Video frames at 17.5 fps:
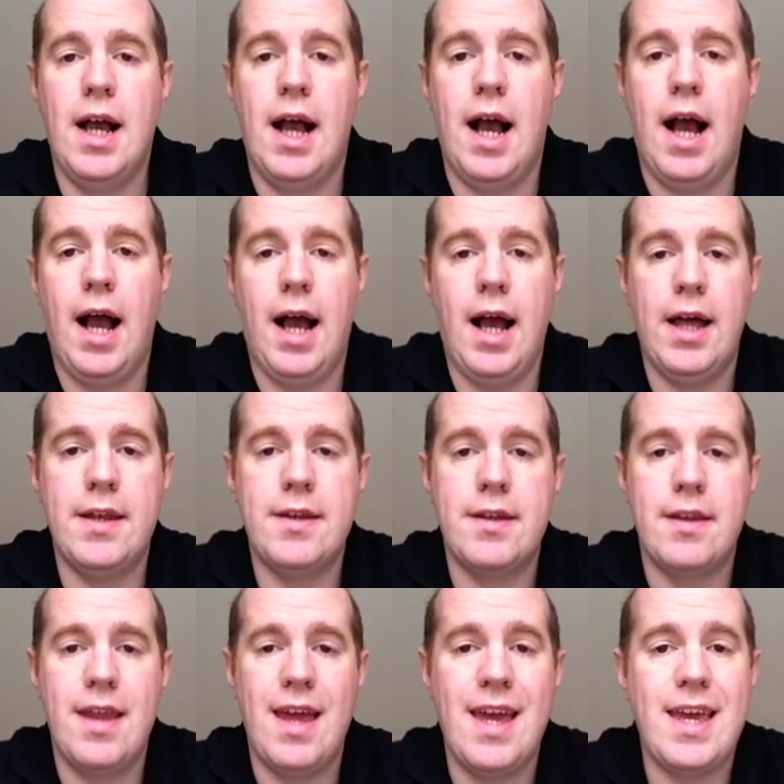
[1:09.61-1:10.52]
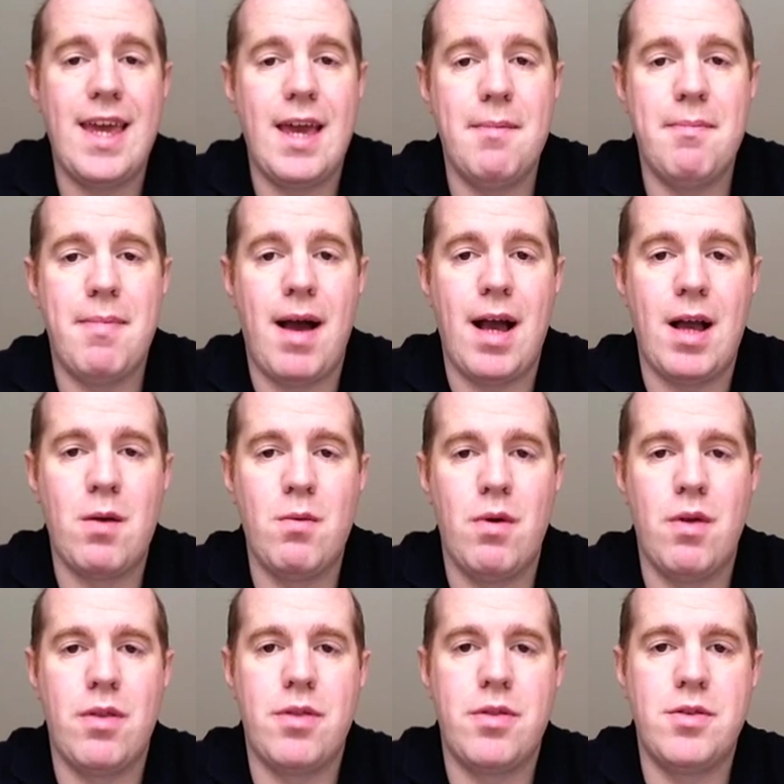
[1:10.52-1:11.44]
and they came back
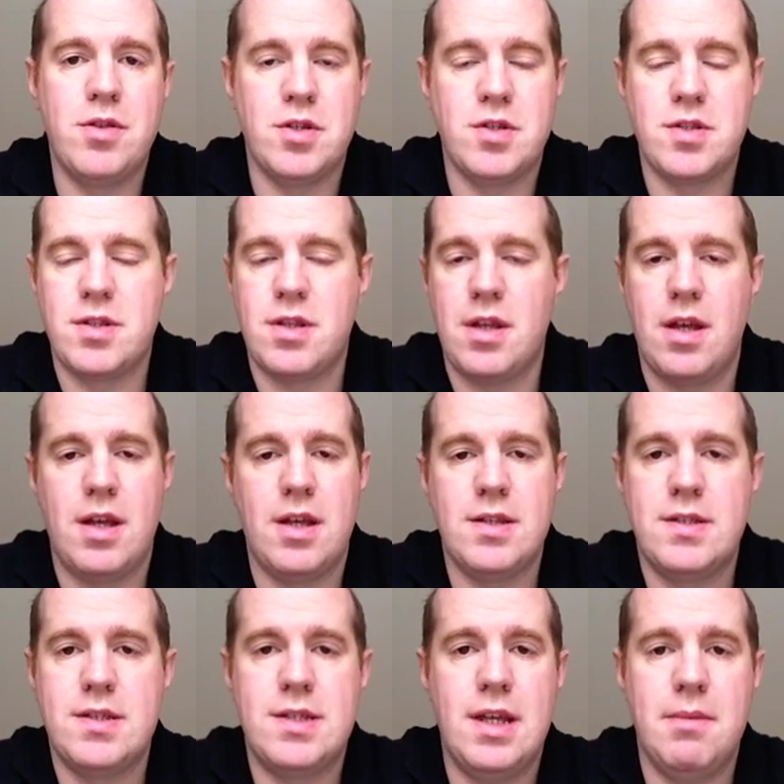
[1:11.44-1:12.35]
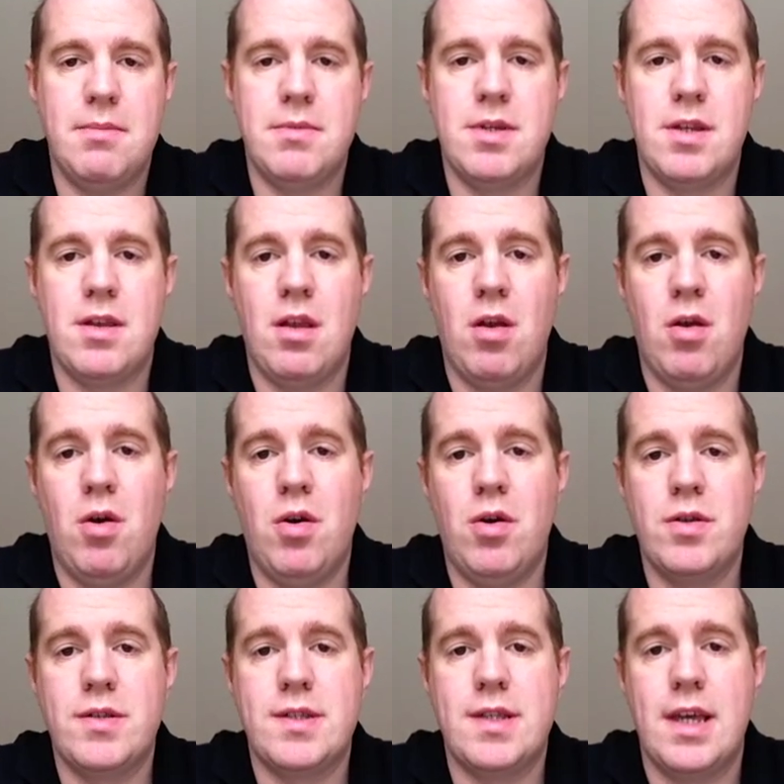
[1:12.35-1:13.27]
with just a statement in the
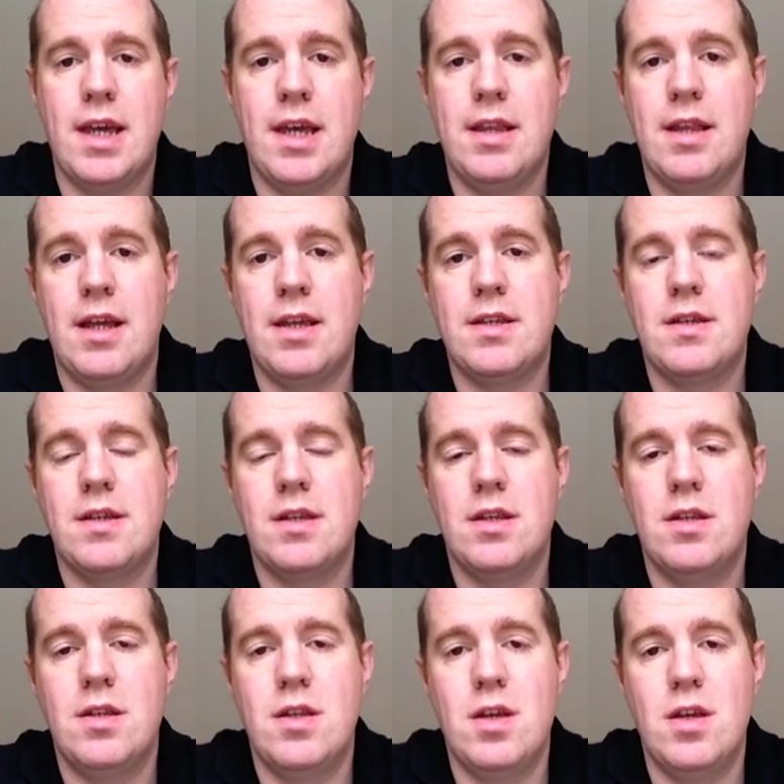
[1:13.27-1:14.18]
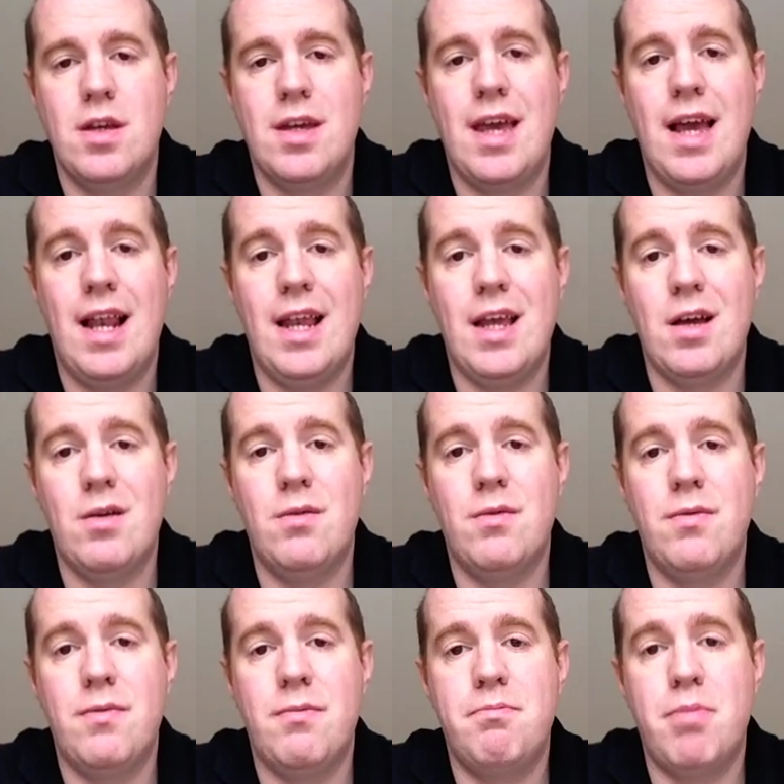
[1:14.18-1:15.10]
law saying that the killing
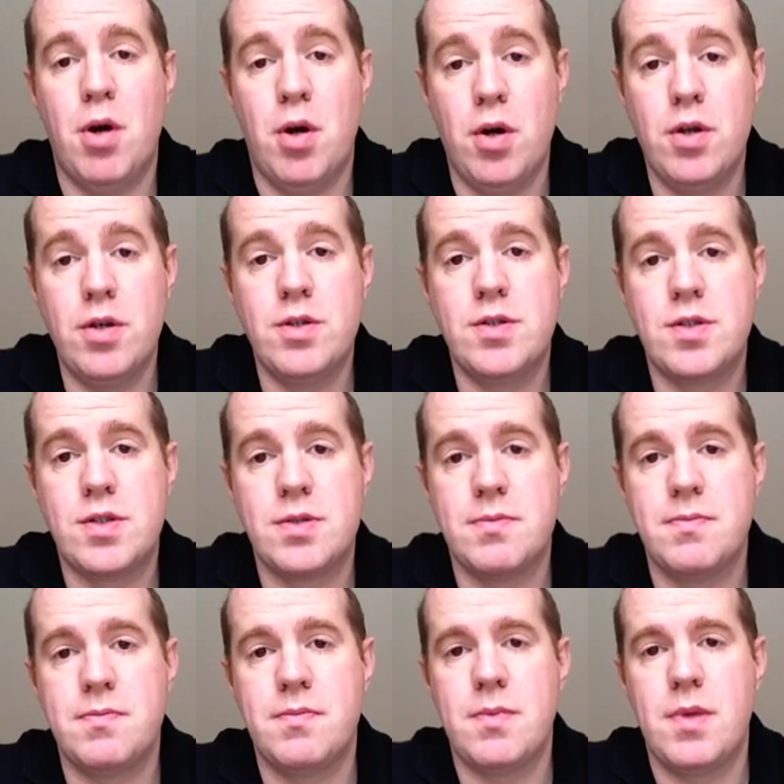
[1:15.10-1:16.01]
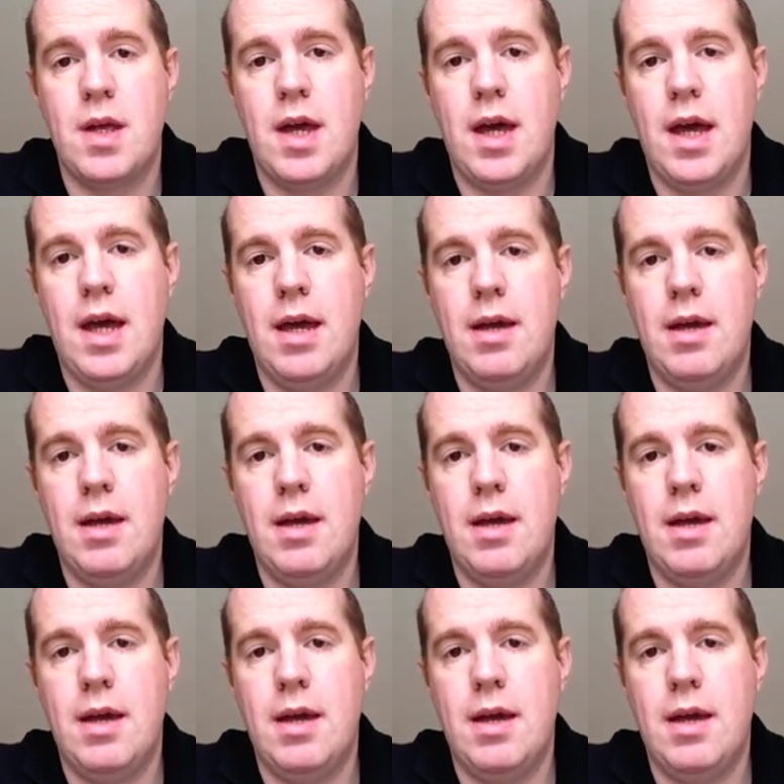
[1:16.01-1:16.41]
of birds, you